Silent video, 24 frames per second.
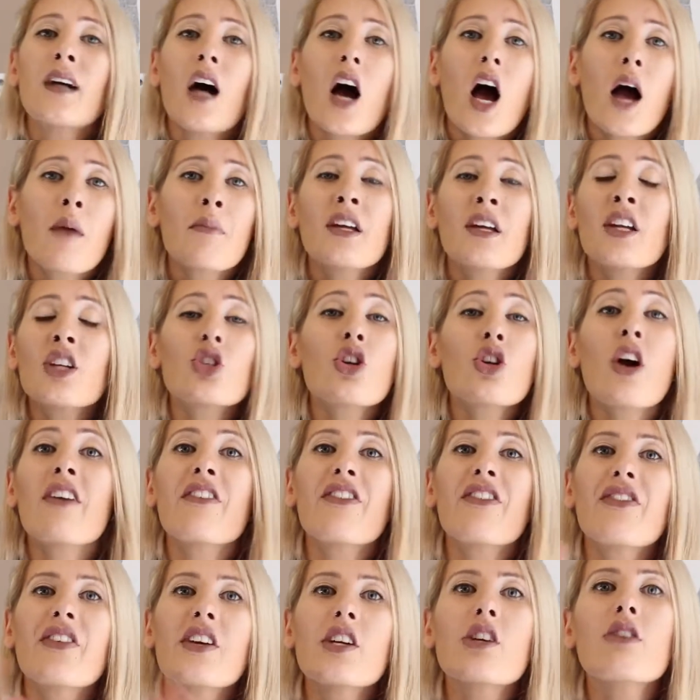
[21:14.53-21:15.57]
I'm going to try and
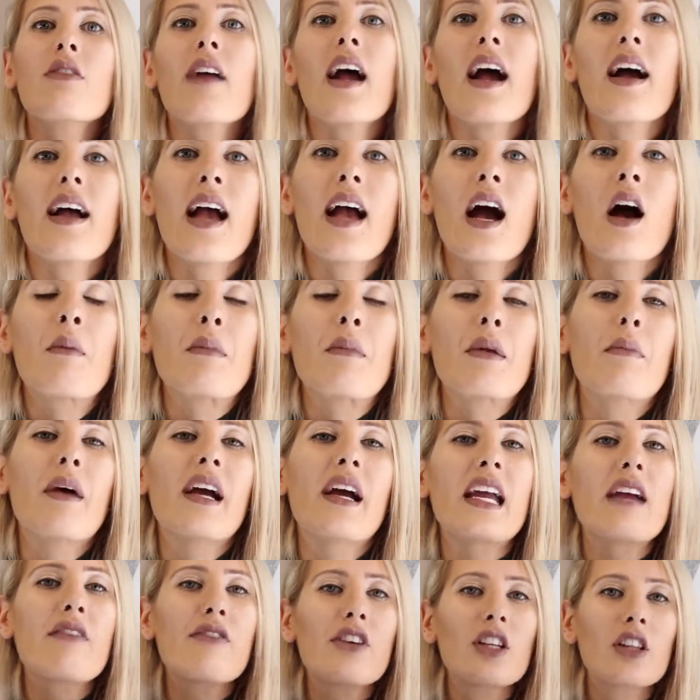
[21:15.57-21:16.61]
figure out how I'm going to buy
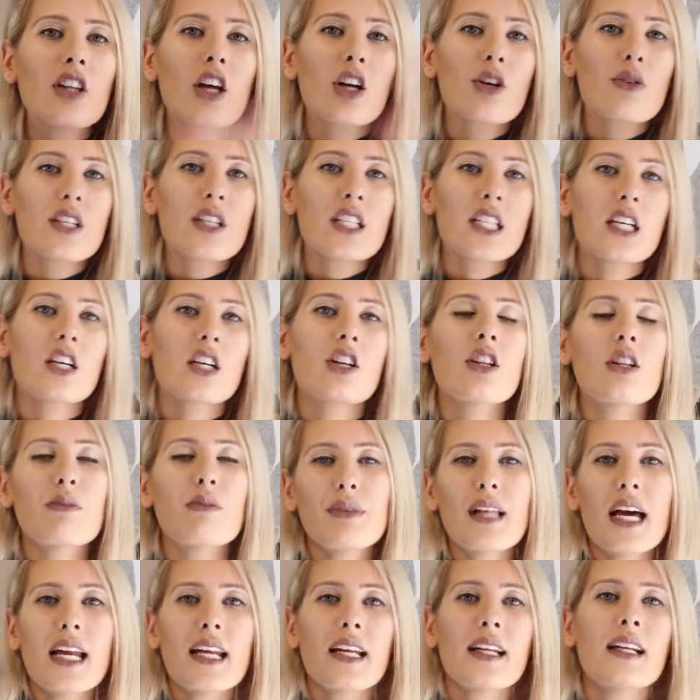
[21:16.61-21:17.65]
every lottery ticket on the
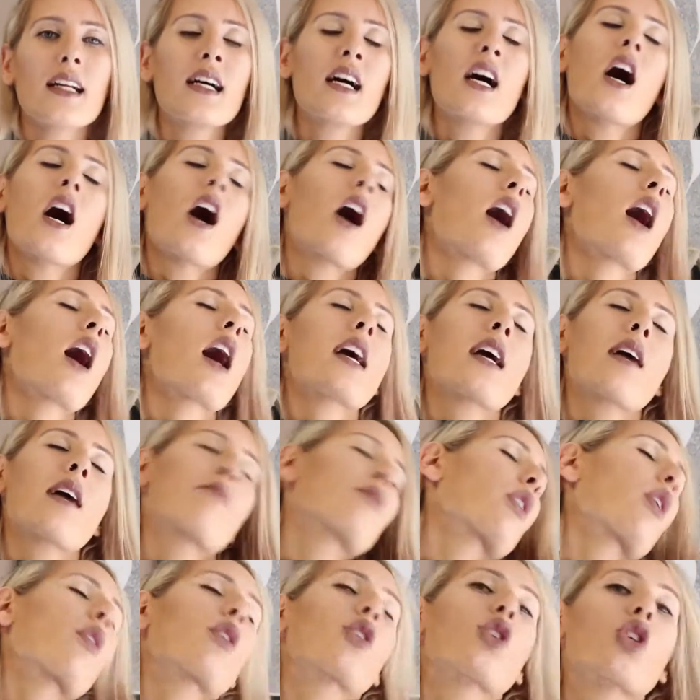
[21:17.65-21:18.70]
planet. I am
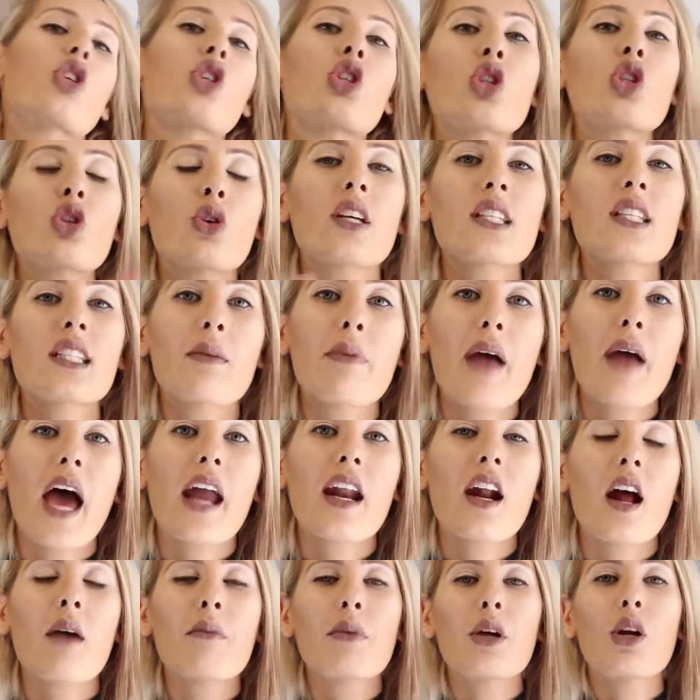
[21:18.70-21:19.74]
going to stress about
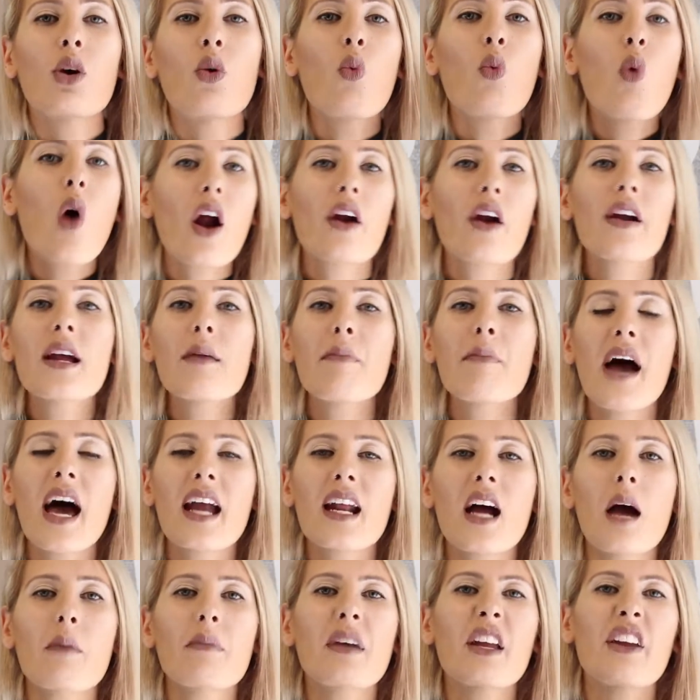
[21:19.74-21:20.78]
it. I'm going to worry about
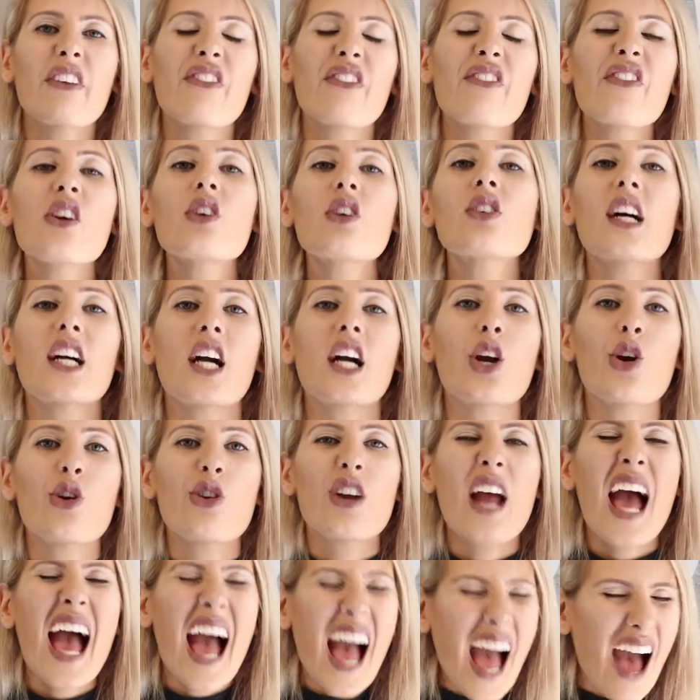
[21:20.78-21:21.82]
it. I'm going to feel like I don't
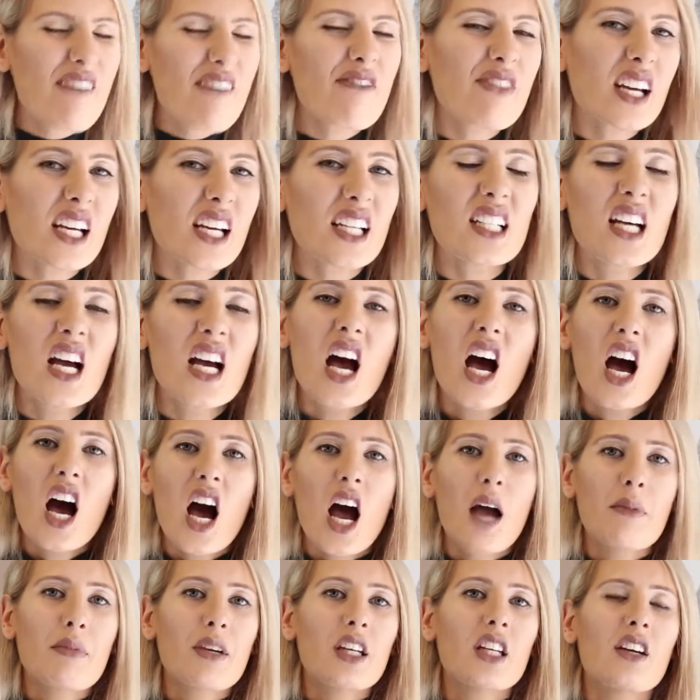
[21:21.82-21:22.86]
have it.
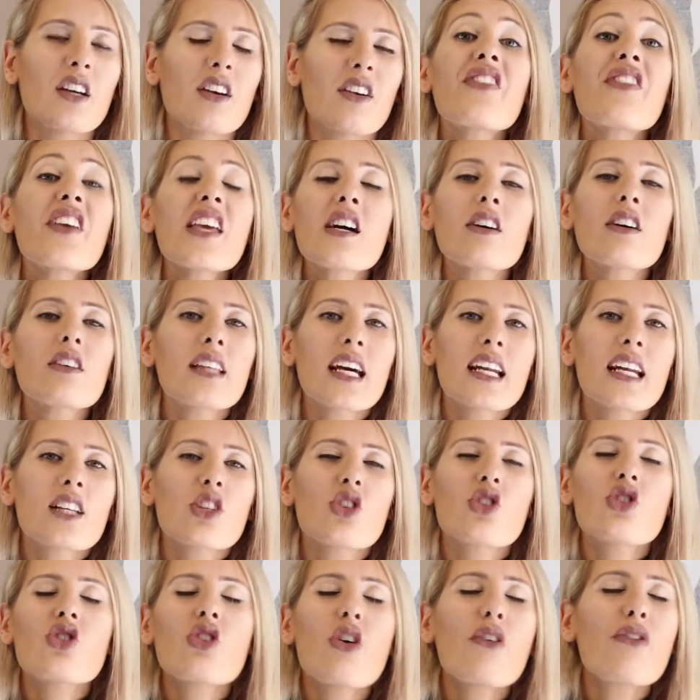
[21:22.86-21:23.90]
I'm going to feel that it's
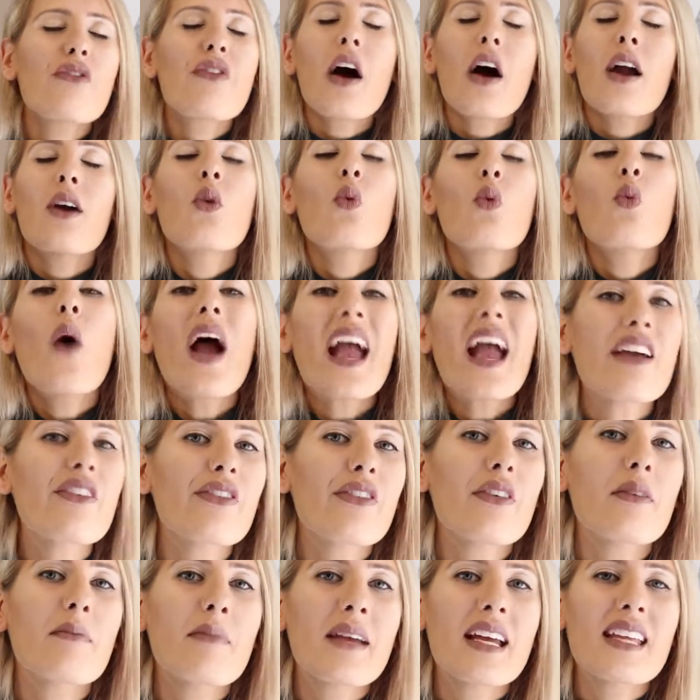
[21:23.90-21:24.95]
so far away
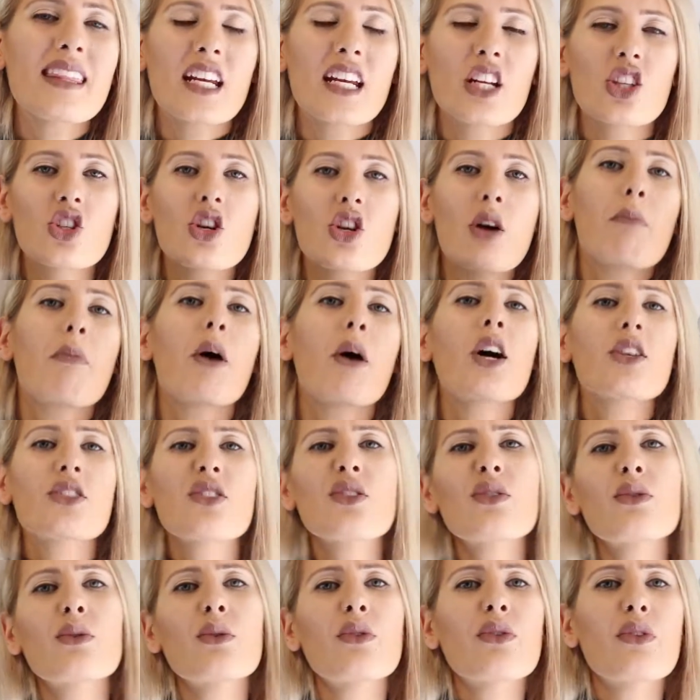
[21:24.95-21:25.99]
from me, that it's not
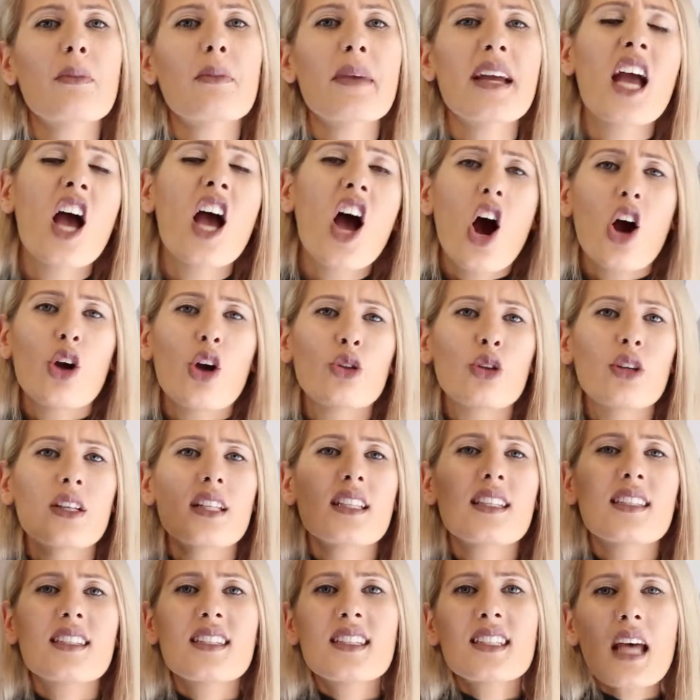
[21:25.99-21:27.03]
possible for me. Only
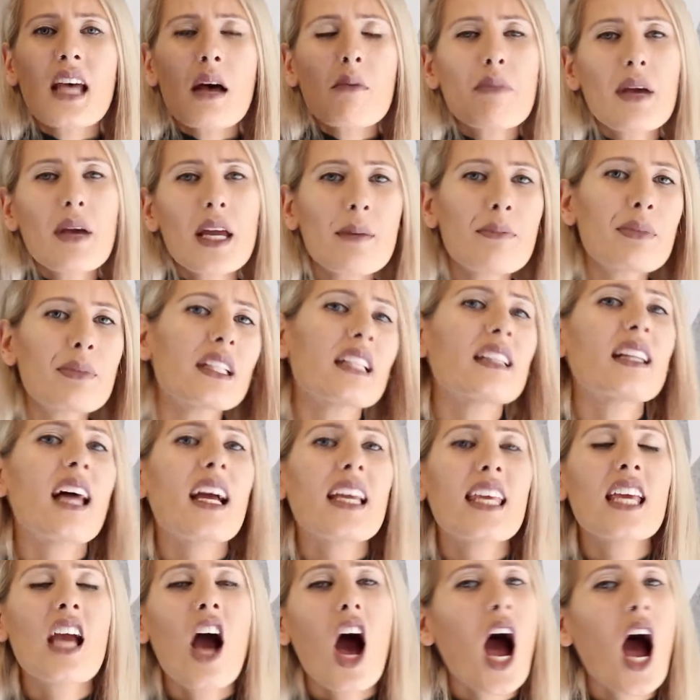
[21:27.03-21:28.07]
some people are
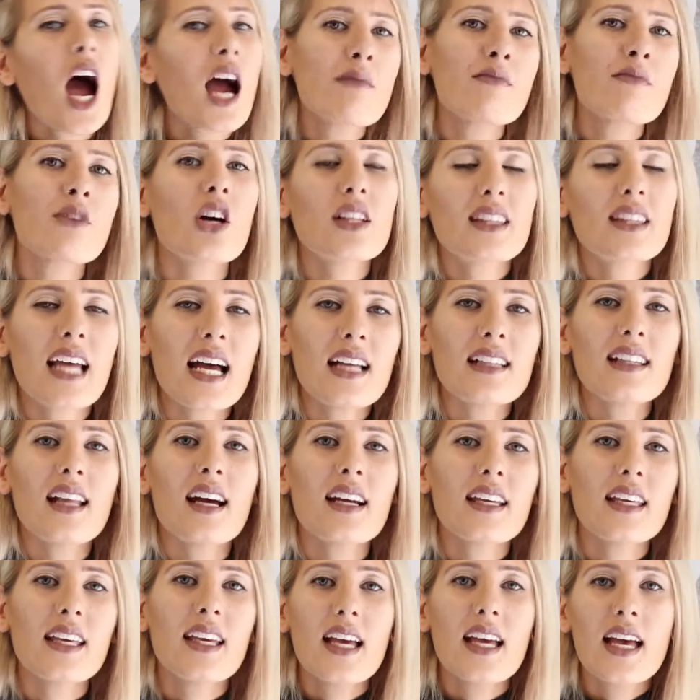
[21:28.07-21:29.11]
lucky. I'm not that
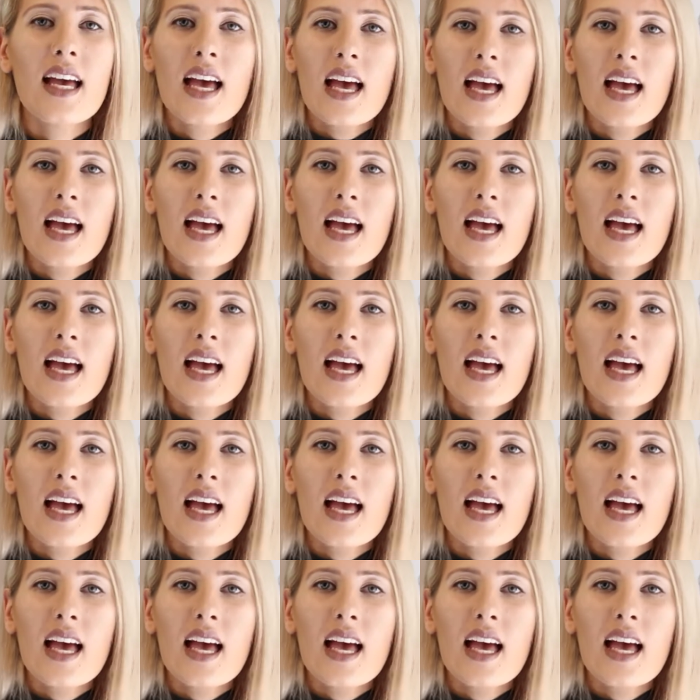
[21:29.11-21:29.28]
lucky.